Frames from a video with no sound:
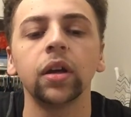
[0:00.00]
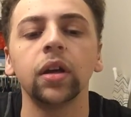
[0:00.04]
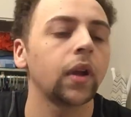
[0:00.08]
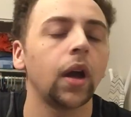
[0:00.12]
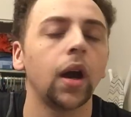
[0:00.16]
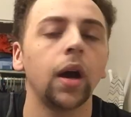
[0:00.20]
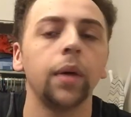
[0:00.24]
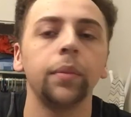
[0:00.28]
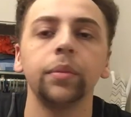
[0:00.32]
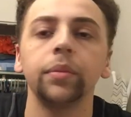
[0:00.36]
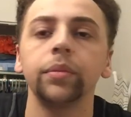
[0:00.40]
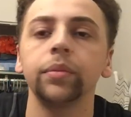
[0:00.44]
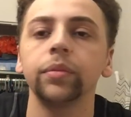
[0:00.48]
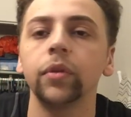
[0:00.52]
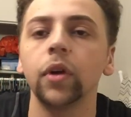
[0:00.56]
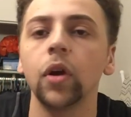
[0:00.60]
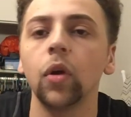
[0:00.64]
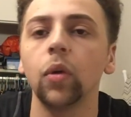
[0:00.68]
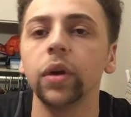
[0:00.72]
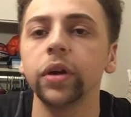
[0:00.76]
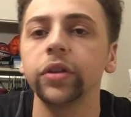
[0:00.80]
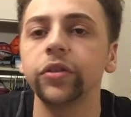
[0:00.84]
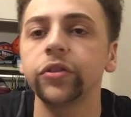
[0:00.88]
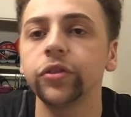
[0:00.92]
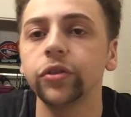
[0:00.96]
I'm
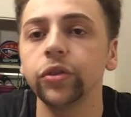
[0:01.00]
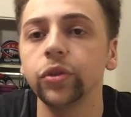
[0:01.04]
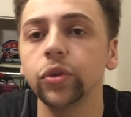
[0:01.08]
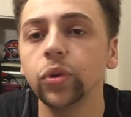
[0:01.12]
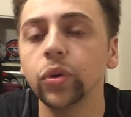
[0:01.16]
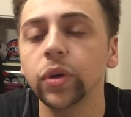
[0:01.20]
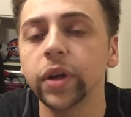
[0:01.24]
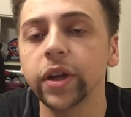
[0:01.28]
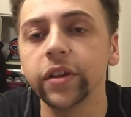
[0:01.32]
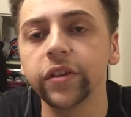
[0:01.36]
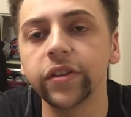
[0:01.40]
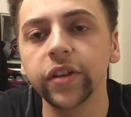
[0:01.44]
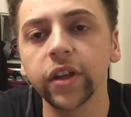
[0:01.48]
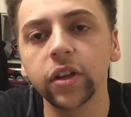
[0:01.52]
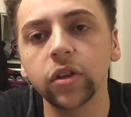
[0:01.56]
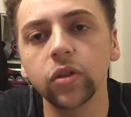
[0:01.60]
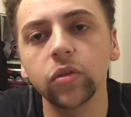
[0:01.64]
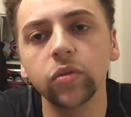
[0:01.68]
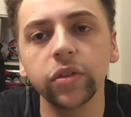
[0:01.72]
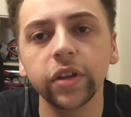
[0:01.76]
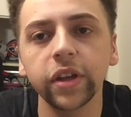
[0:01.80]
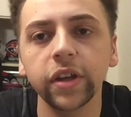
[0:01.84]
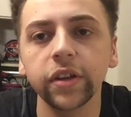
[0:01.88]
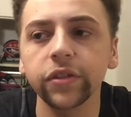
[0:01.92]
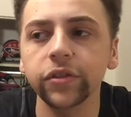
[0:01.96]
going to
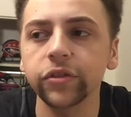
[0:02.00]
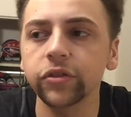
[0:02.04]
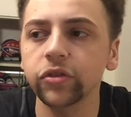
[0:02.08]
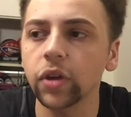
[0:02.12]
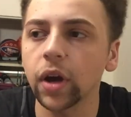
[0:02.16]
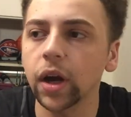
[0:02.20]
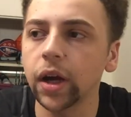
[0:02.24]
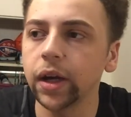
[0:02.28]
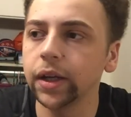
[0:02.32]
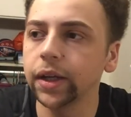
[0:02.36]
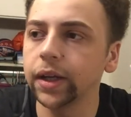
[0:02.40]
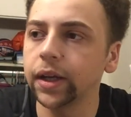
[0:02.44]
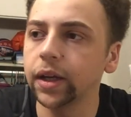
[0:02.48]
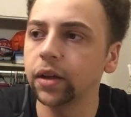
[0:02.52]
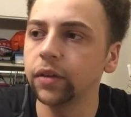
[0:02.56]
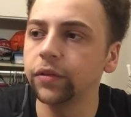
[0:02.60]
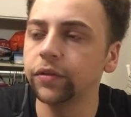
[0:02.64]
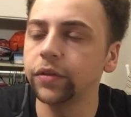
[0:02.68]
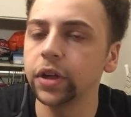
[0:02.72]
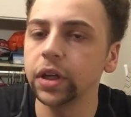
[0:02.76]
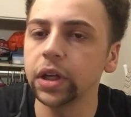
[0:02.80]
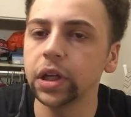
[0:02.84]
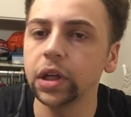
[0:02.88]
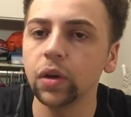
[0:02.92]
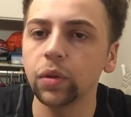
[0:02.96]
continue this, trying to get a
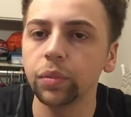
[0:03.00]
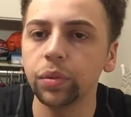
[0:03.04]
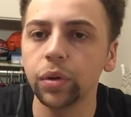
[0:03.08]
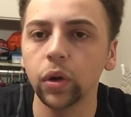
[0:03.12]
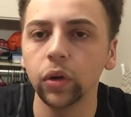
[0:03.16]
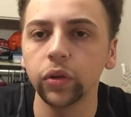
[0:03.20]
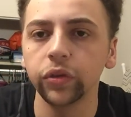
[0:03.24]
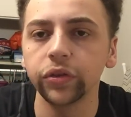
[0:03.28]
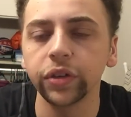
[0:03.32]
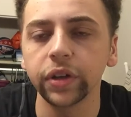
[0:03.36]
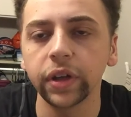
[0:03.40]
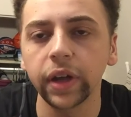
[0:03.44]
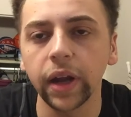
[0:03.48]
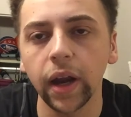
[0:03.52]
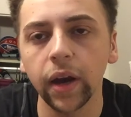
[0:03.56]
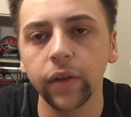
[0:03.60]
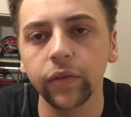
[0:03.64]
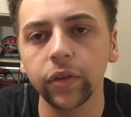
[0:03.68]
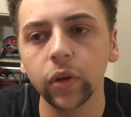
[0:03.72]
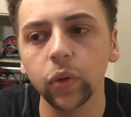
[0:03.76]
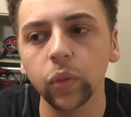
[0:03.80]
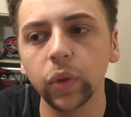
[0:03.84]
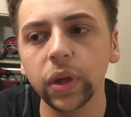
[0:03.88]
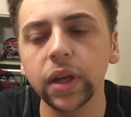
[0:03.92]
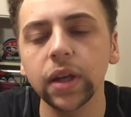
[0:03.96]
video posted
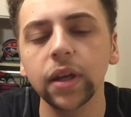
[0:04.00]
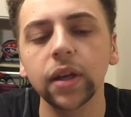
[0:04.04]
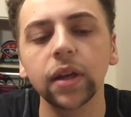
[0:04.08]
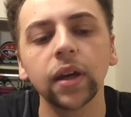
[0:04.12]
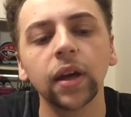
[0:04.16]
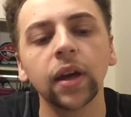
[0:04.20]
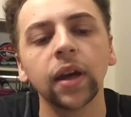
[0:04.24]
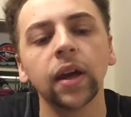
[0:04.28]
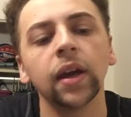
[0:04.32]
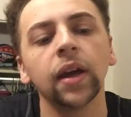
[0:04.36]
every week.